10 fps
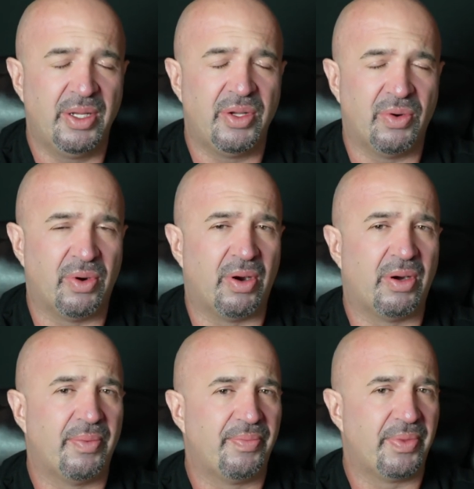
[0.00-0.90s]
your
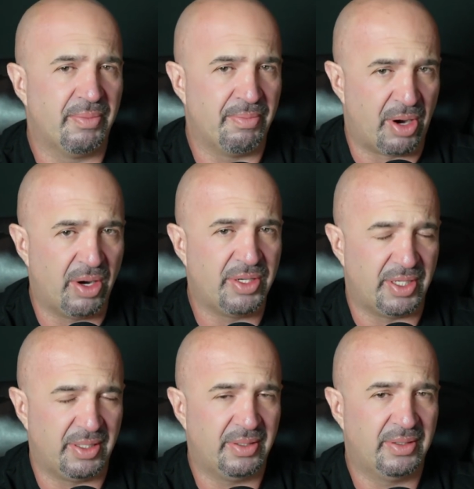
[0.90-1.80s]

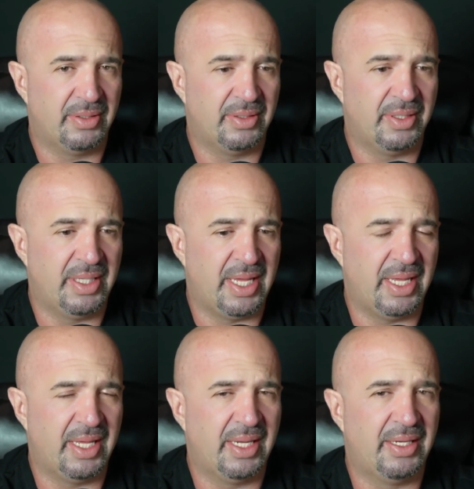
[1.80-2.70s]
margin,
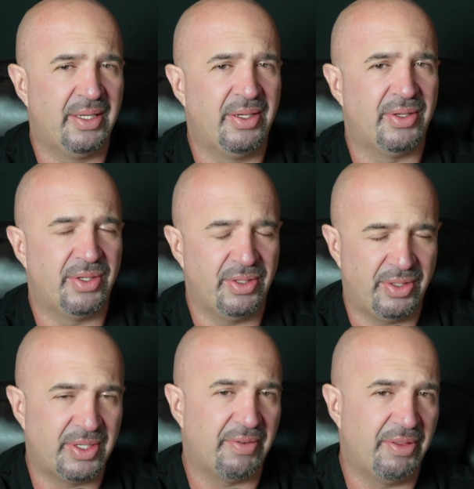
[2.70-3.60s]
then you're shooting
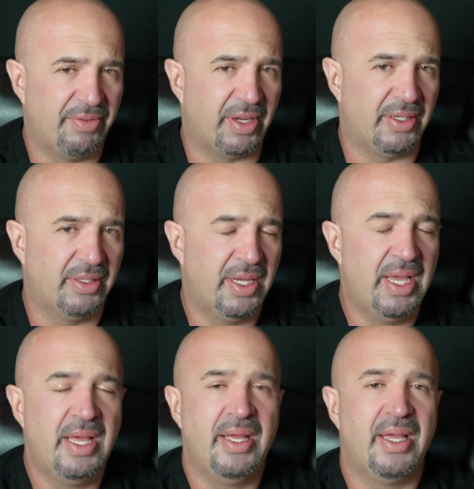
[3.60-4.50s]
yourself in the foot.
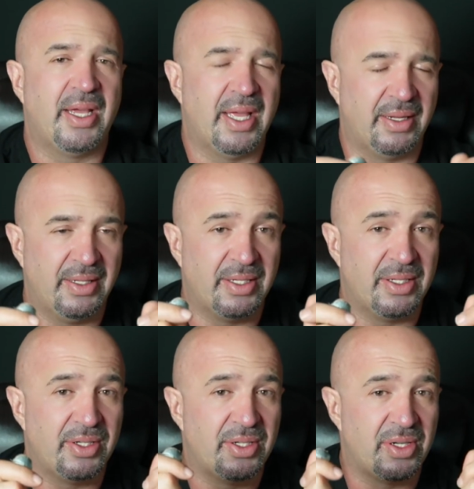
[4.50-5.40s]
Again, this
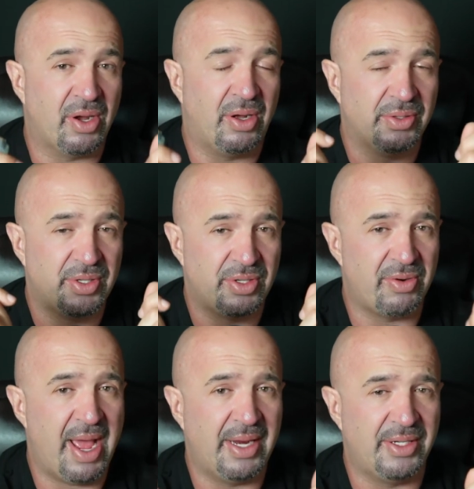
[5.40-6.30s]
is called
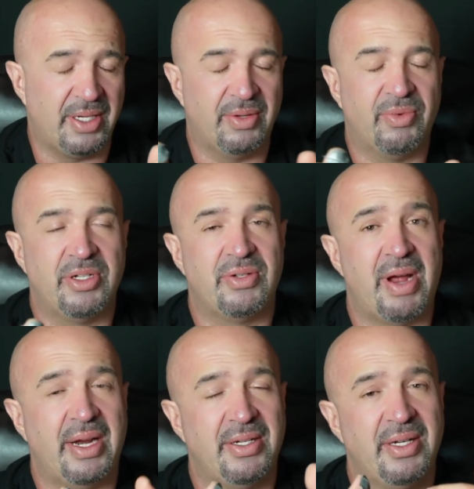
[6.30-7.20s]
strategy, which
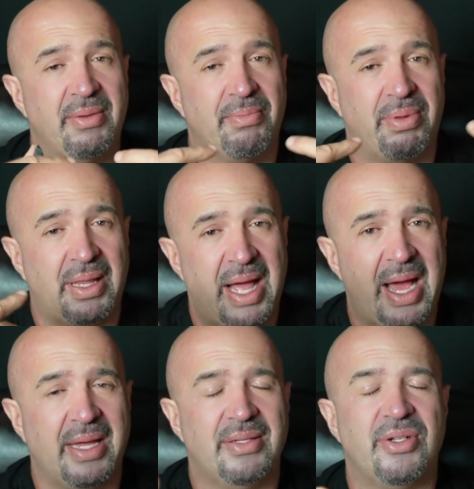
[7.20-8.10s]
strategy
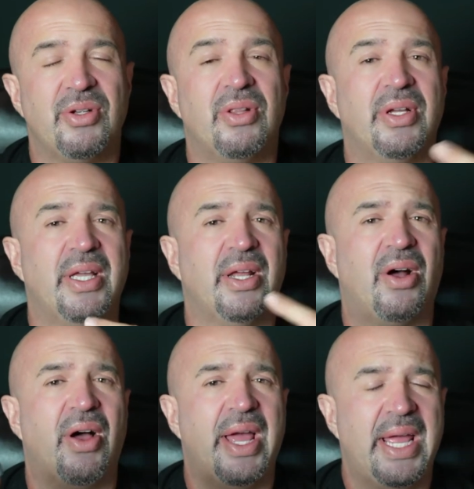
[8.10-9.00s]
implies that you're looking at
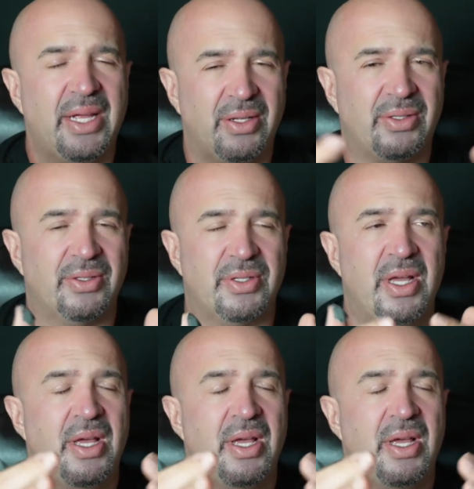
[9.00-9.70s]
all angles